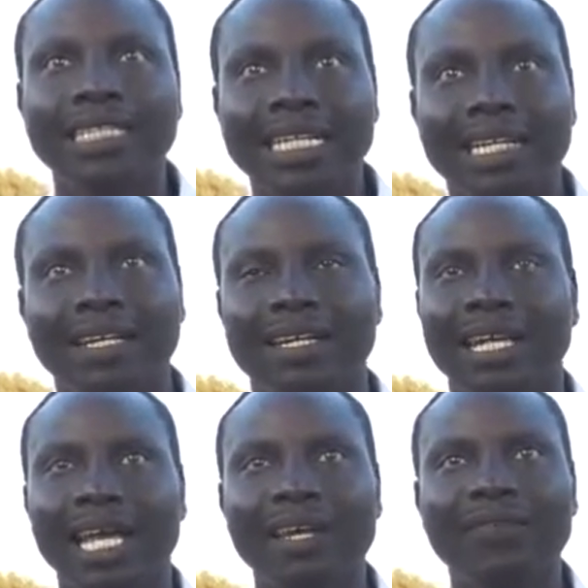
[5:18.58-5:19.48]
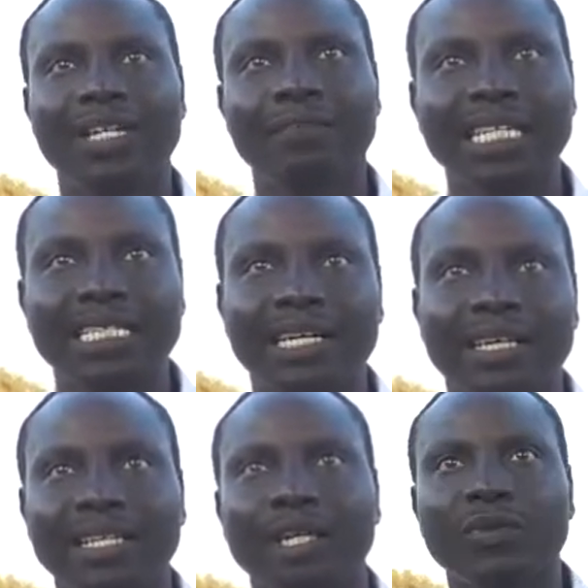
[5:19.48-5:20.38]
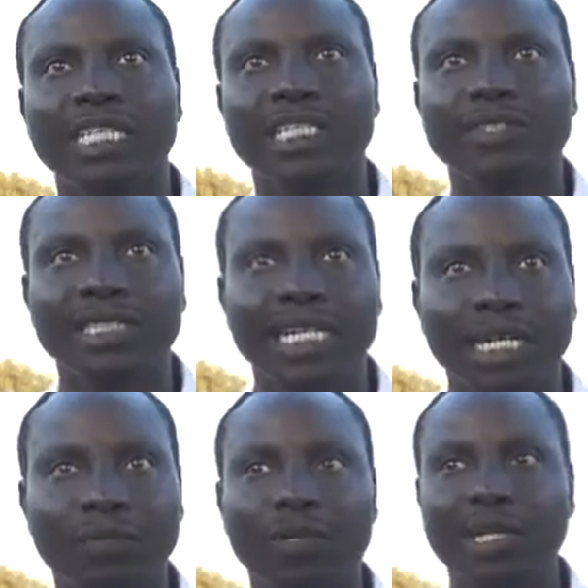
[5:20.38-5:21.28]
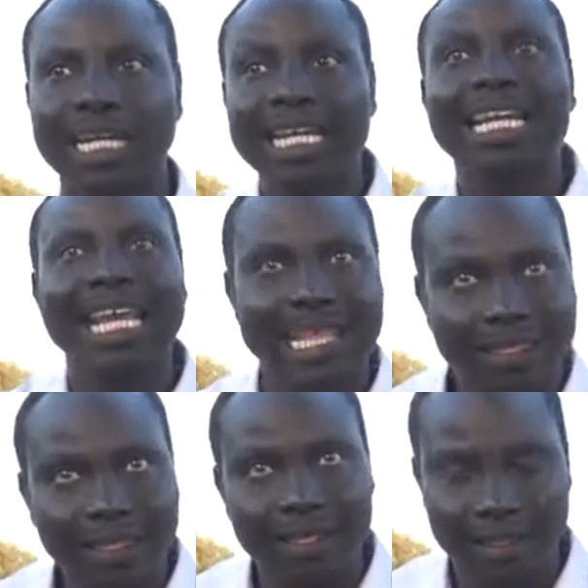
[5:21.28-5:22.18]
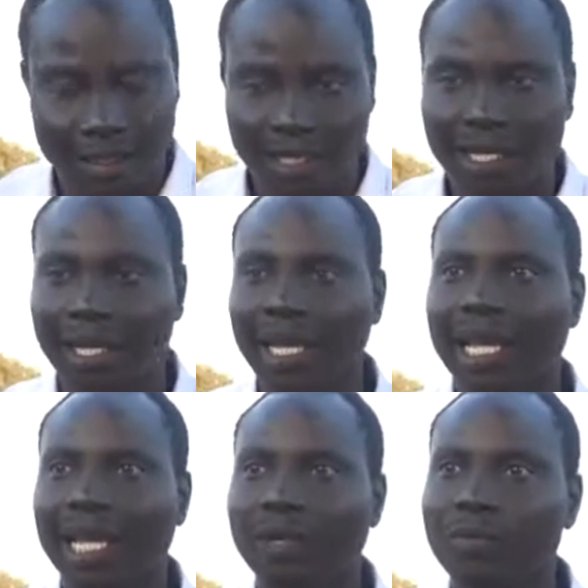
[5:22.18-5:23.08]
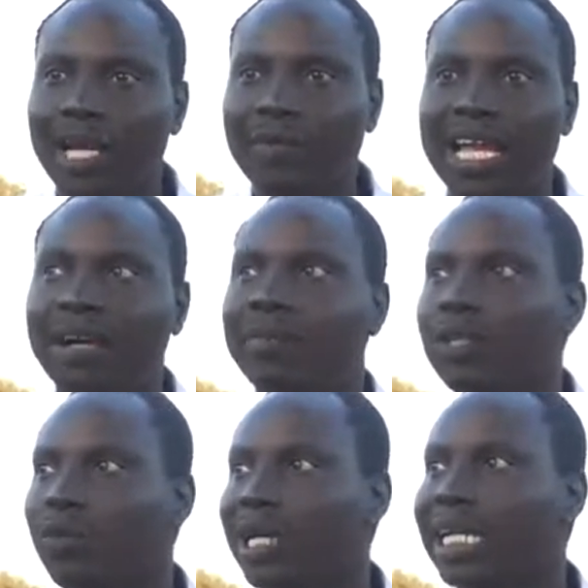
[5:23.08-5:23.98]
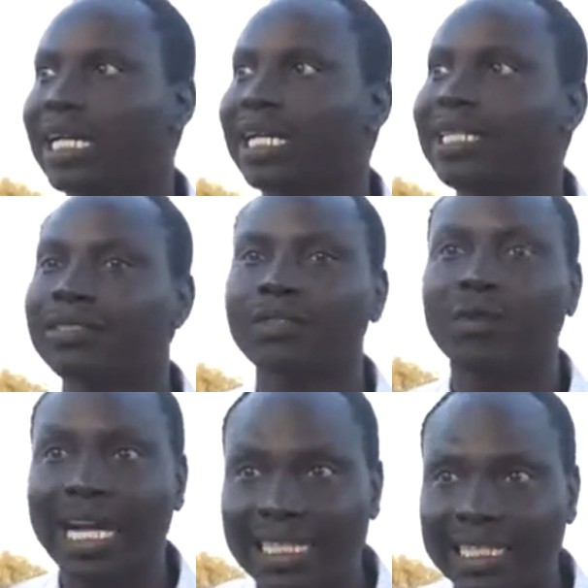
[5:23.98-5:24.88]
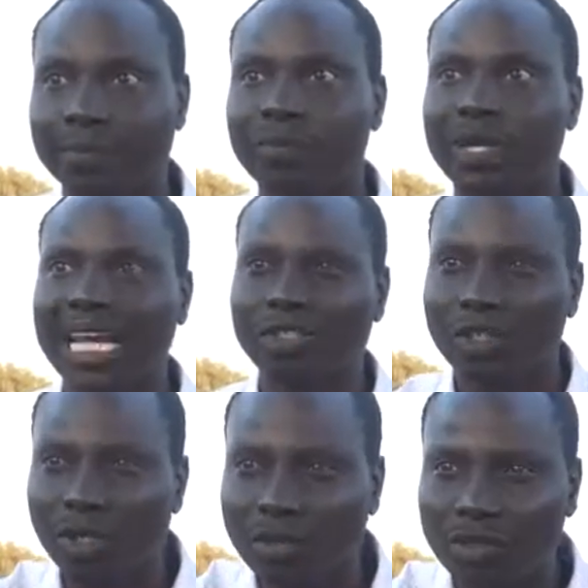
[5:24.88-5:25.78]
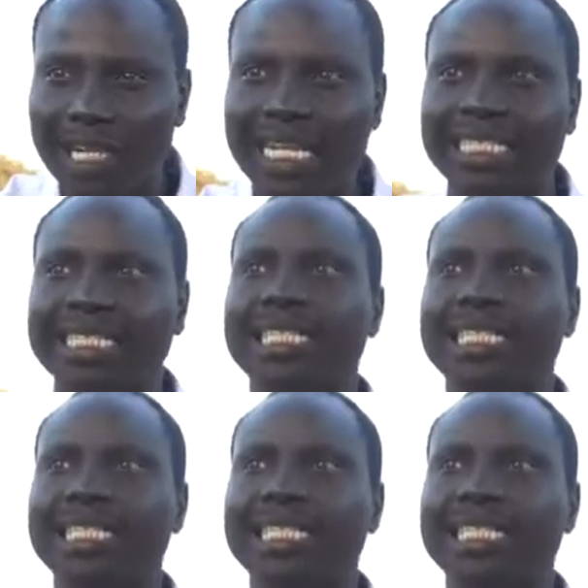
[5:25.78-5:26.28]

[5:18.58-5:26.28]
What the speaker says: dig every meter that we need to dig in bore in length. And where we have been working is quite deep. We had to go really